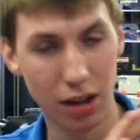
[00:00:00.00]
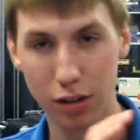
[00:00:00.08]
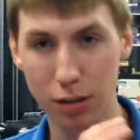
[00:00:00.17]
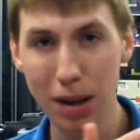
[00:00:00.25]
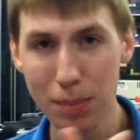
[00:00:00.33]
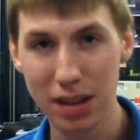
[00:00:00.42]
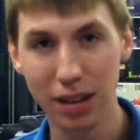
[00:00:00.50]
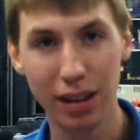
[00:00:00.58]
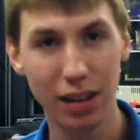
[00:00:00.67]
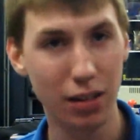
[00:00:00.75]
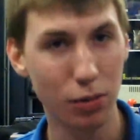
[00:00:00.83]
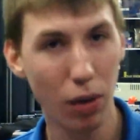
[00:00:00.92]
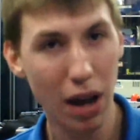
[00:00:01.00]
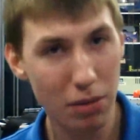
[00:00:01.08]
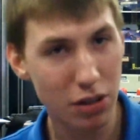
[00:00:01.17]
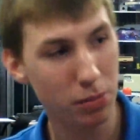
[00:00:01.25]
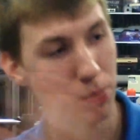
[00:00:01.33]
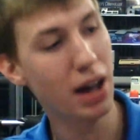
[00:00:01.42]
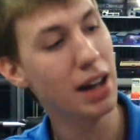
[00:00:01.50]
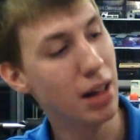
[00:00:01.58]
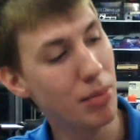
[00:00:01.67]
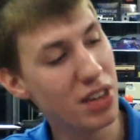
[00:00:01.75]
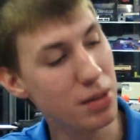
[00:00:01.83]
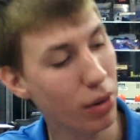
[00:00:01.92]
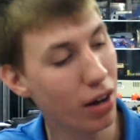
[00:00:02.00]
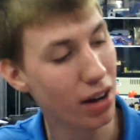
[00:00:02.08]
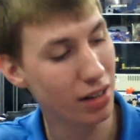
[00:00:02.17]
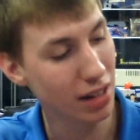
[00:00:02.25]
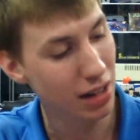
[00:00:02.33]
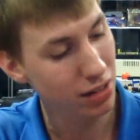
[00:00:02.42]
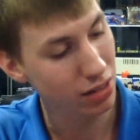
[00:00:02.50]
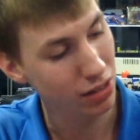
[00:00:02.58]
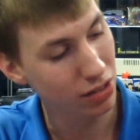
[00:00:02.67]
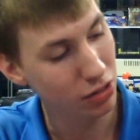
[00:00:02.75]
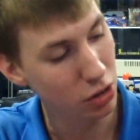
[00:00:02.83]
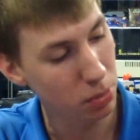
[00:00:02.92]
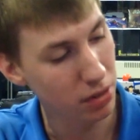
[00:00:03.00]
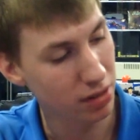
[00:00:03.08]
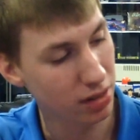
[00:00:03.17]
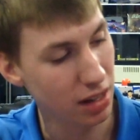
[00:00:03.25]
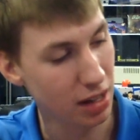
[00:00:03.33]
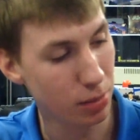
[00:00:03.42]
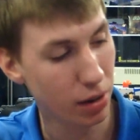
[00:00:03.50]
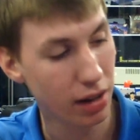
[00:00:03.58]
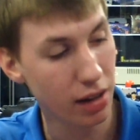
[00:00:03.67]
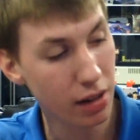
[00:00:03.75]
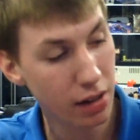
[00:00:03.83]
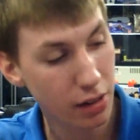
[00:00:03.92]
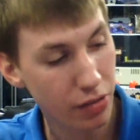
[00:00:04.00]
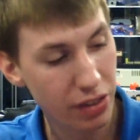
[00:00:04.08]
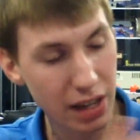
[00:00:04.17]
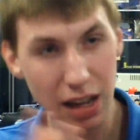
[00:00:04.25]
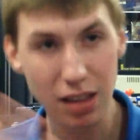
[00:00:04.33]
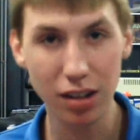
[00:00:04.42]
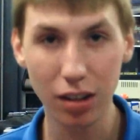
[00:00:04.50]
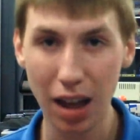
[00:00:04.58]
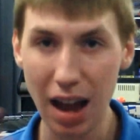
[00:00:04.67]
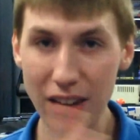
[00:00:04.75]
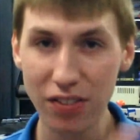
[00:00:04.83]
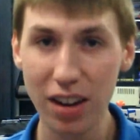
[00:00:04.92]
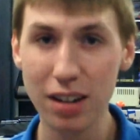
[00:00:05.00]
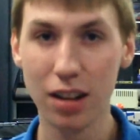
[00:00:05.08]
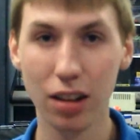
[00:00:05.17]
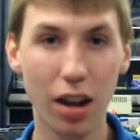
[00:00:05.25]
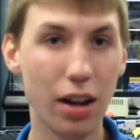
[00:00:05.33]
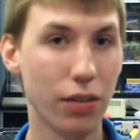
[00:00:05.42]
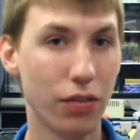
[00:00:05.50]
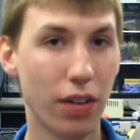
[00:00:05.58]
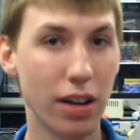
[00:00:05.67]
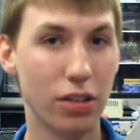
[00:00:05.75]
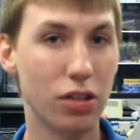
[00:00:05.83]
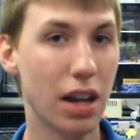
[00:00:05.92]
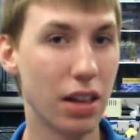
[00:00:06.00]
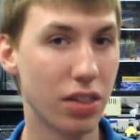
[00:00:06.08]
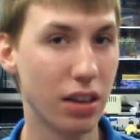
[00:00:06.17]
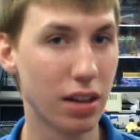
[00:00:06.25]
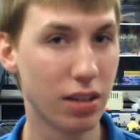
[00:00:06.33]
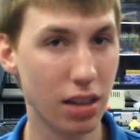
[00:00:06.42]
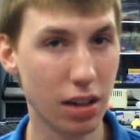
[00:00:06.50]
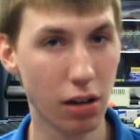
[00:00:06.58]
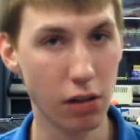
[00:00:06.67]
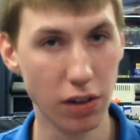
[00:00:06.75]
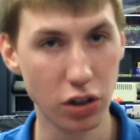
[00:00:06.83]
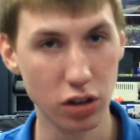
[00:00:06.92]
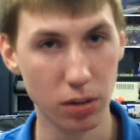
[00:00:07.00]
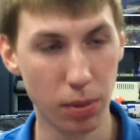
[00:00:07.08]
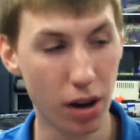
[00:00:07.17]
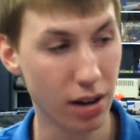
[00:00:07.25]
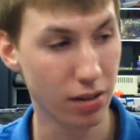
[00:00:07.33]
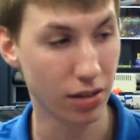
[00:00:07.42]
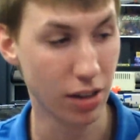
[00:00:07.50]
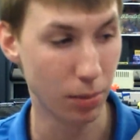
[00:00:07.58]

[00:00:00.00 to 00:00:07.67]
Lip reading: Now, you might be like, why would you buy an empty box? That is the stupidest thing, but I find it a lot of fun to get things in their original boxes.